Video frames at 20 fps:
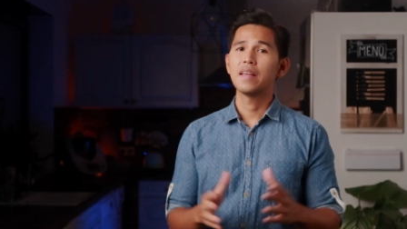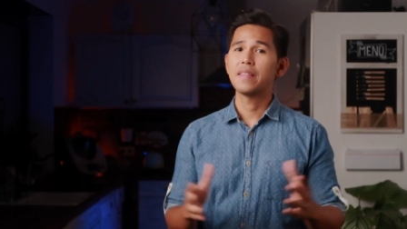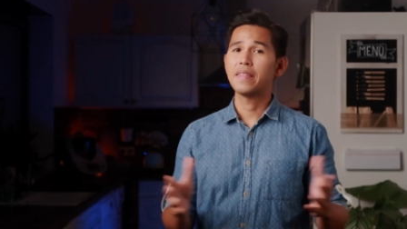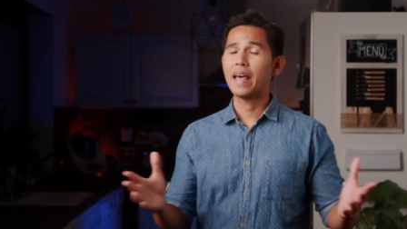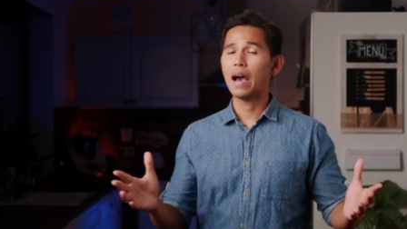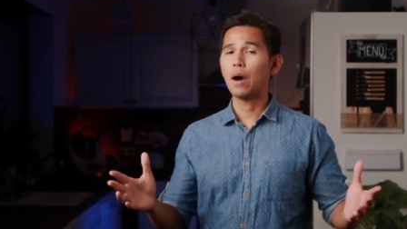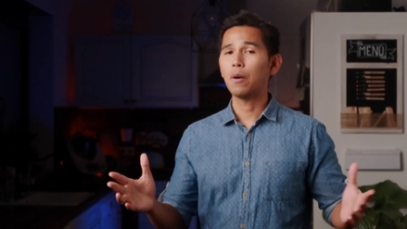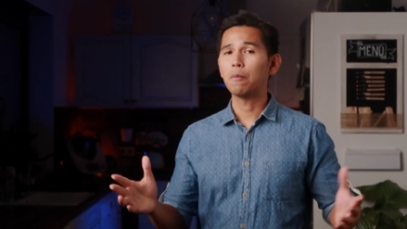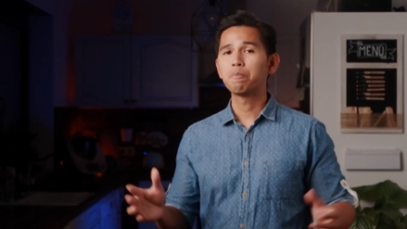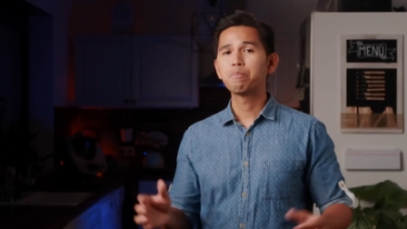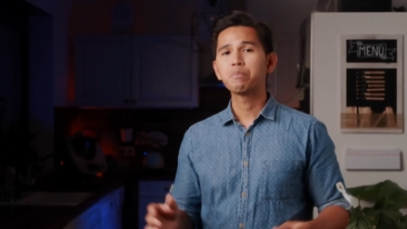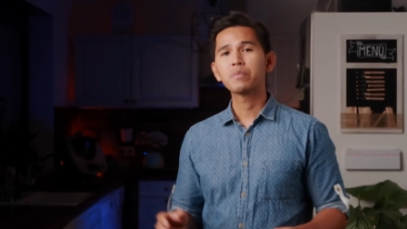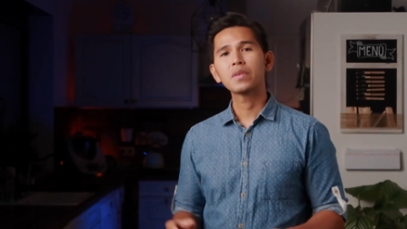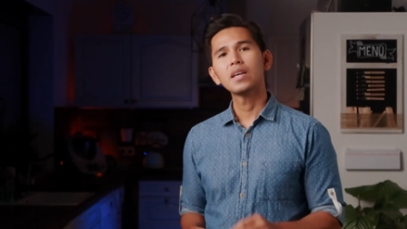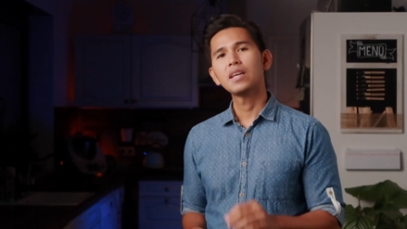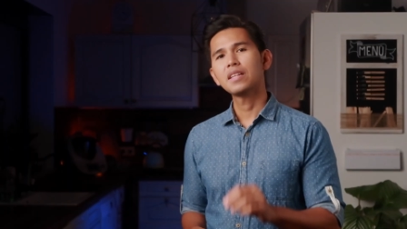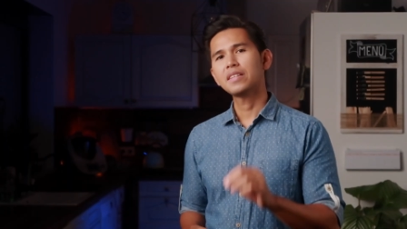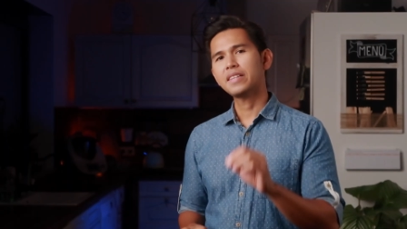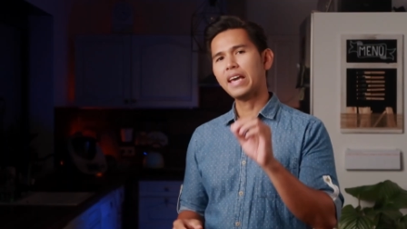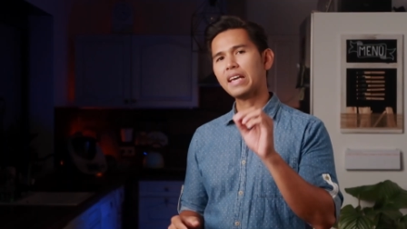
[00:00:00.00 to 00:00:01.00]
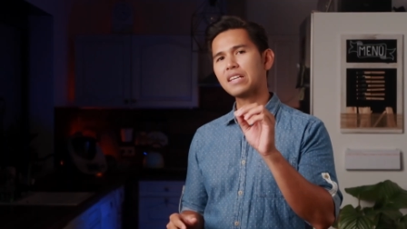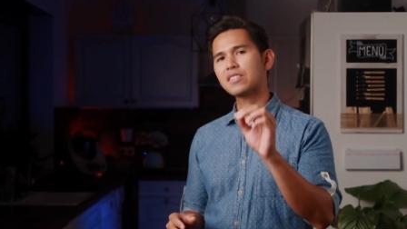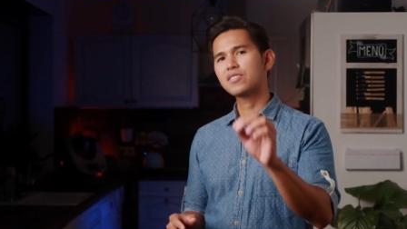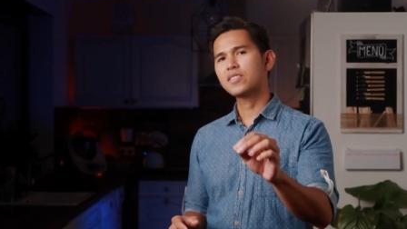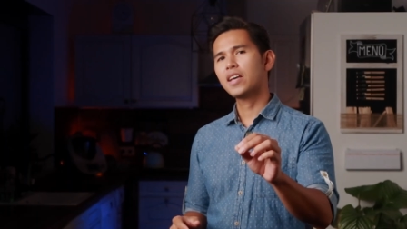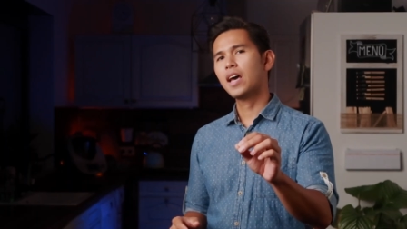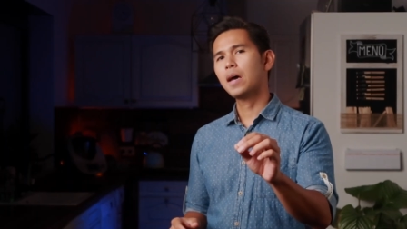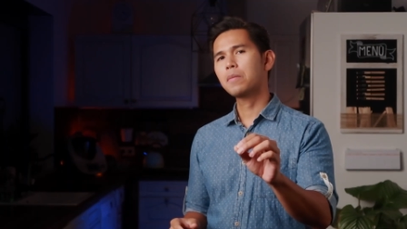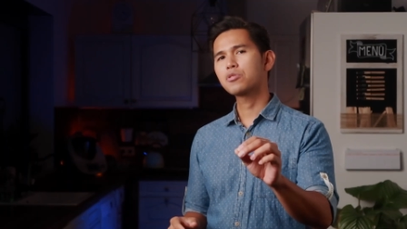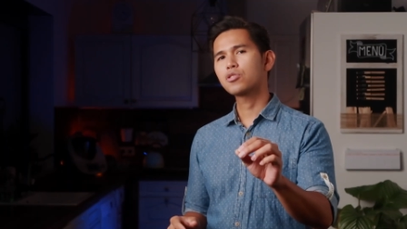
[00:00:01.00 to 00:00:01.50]
Now, take
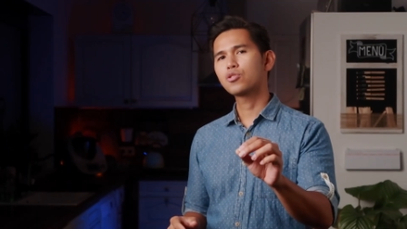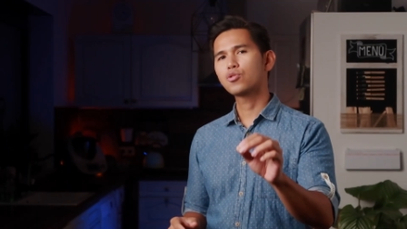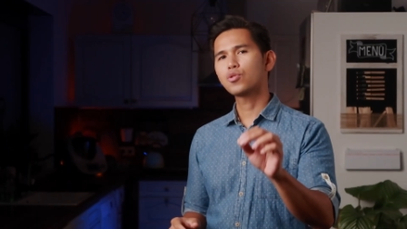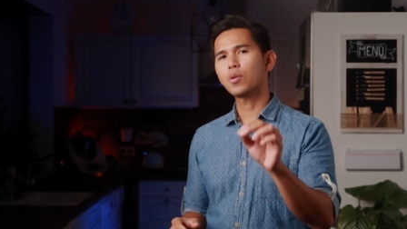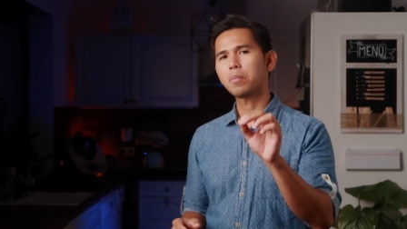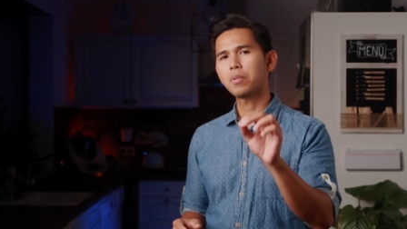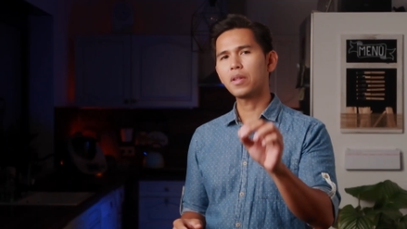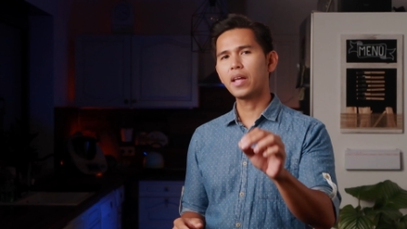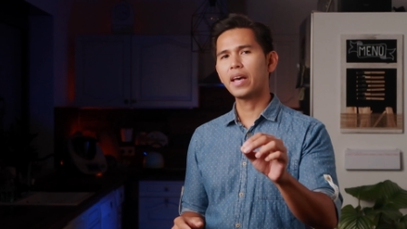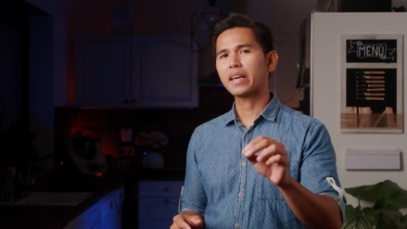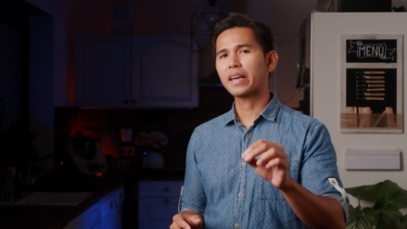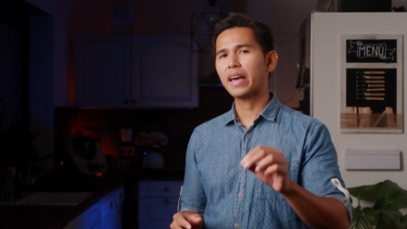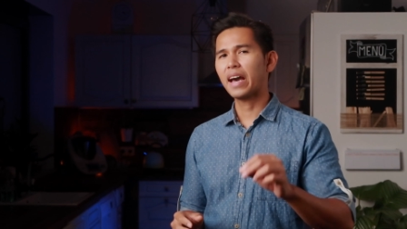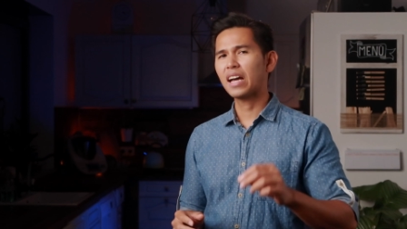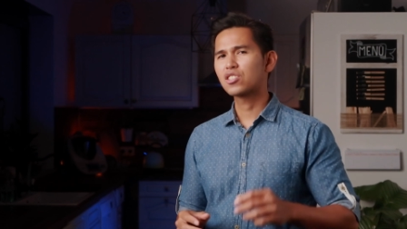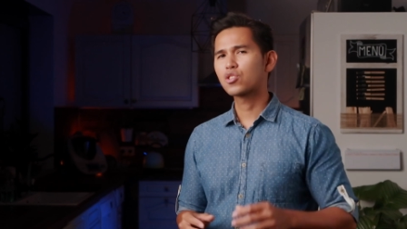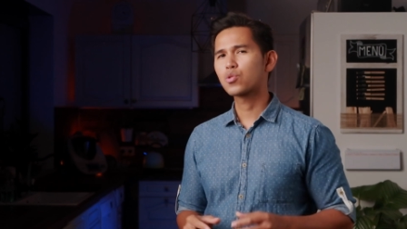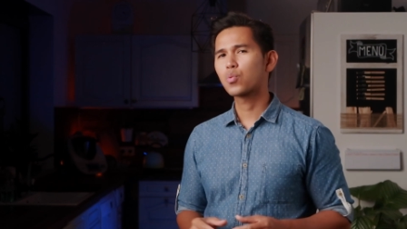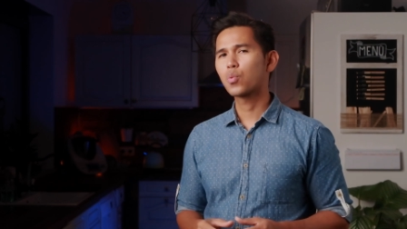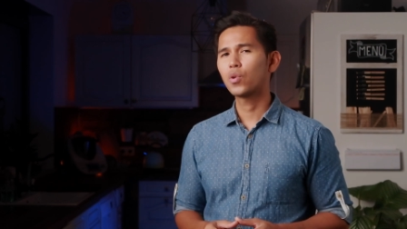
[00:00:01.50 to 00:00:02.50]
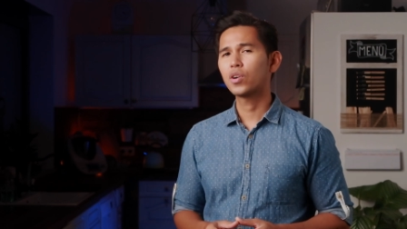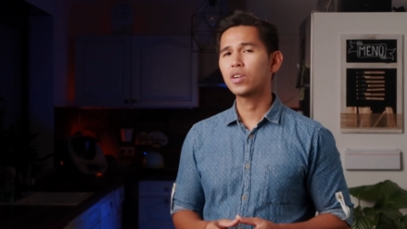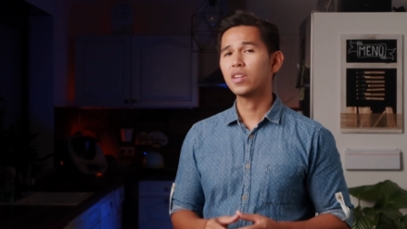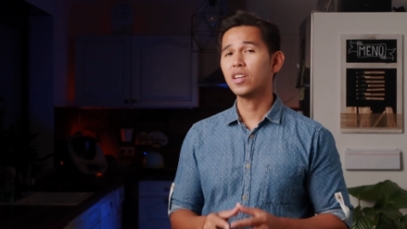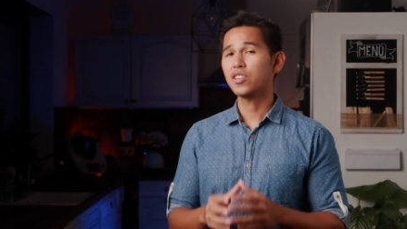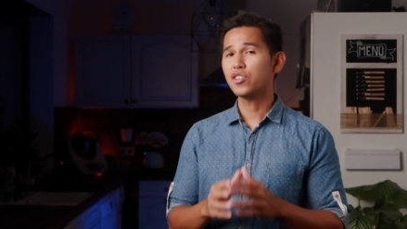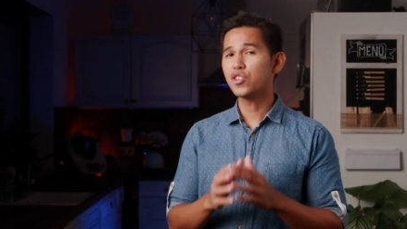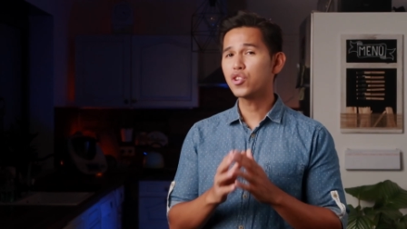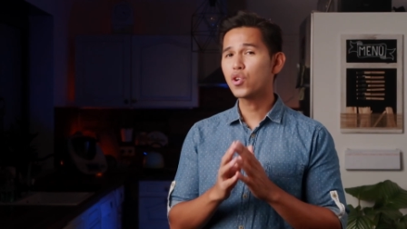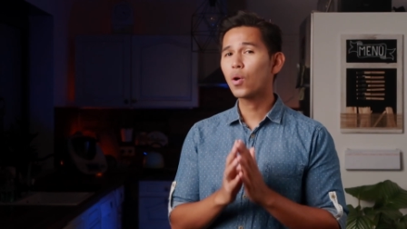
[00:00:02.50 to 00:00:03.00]
steps to apply God's Word
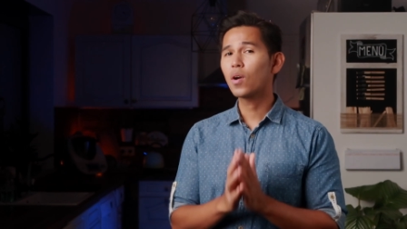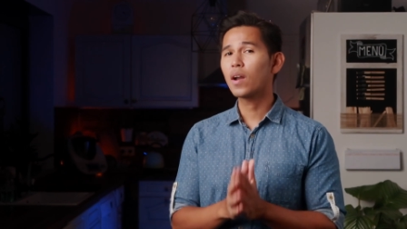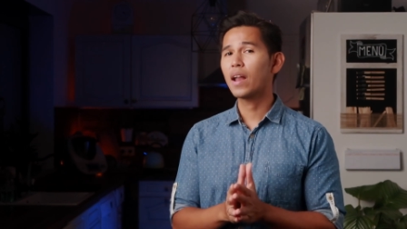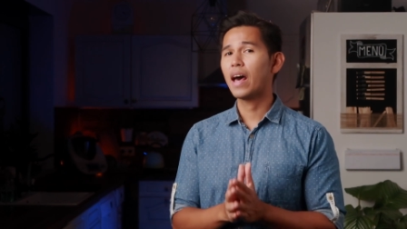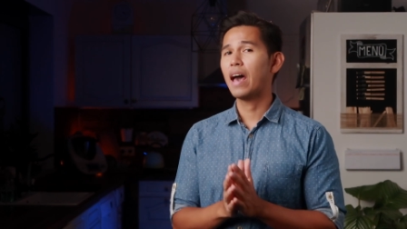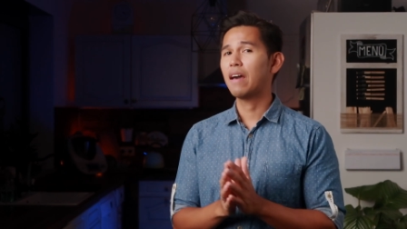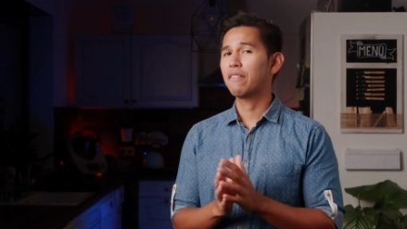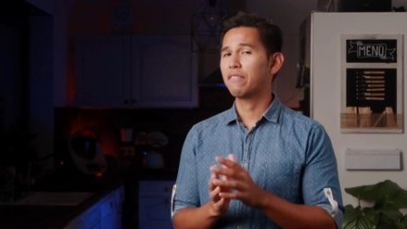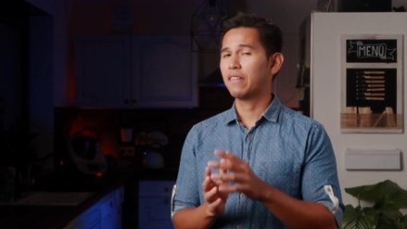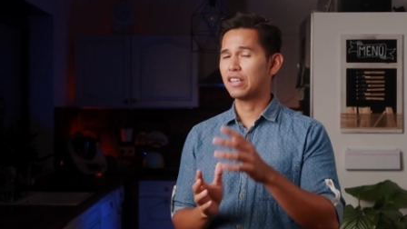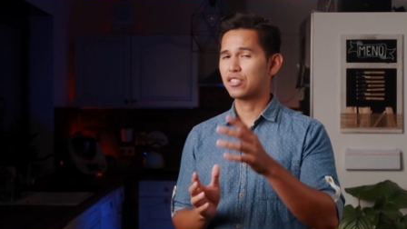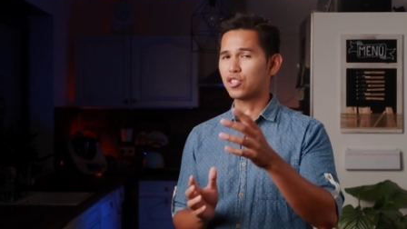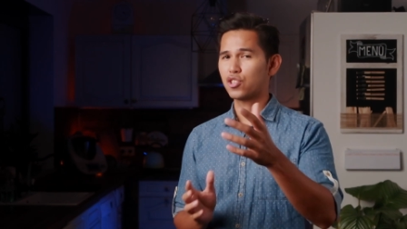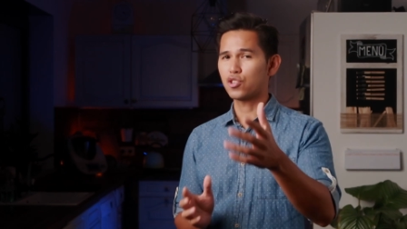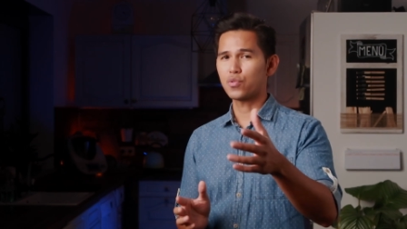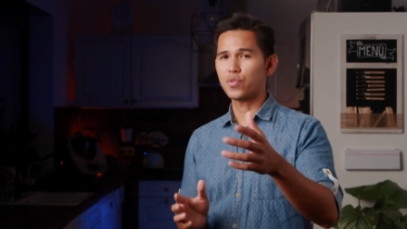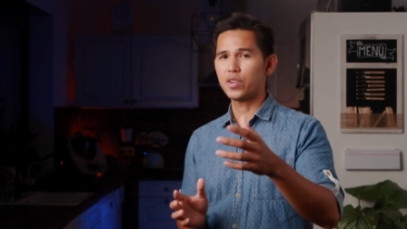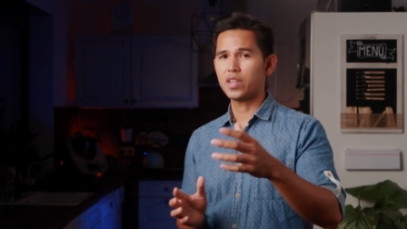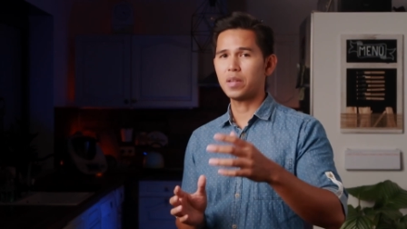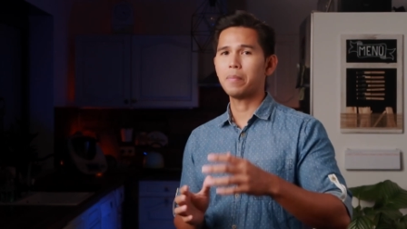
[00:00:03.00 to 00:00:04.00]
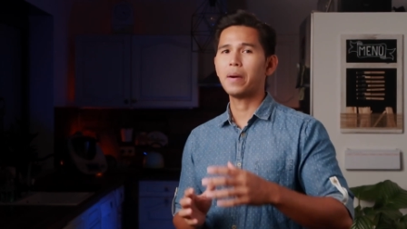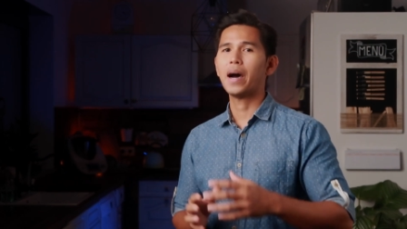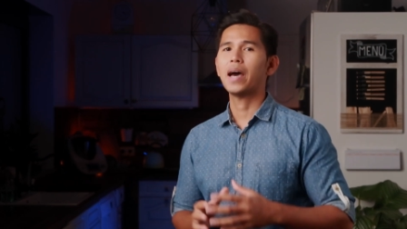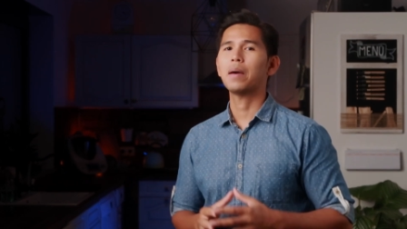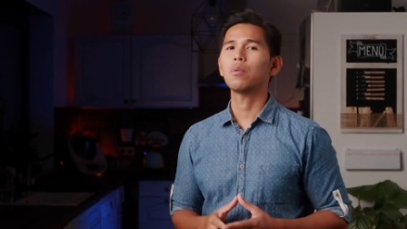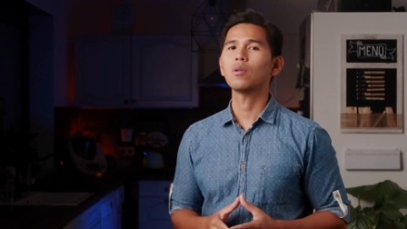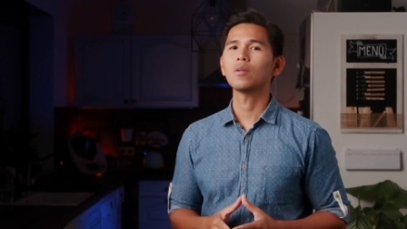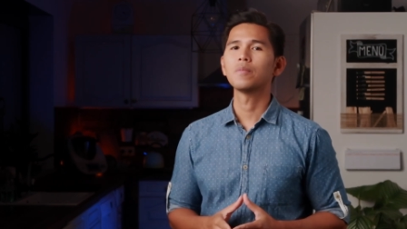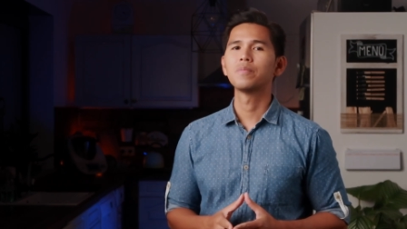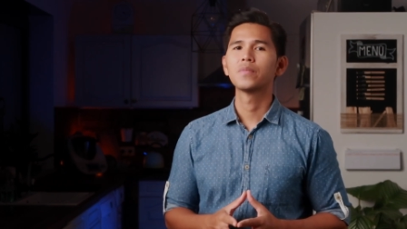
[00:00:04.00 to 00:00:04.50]
in your life as you read the
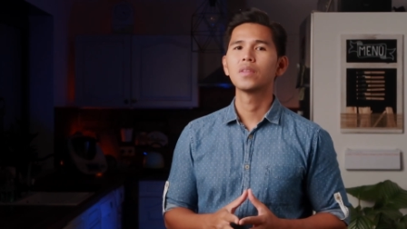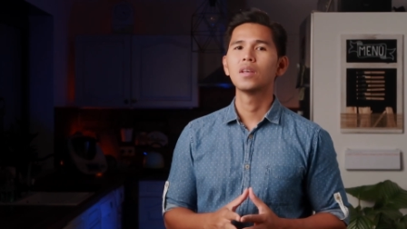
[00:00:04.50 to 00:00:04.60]
Bible.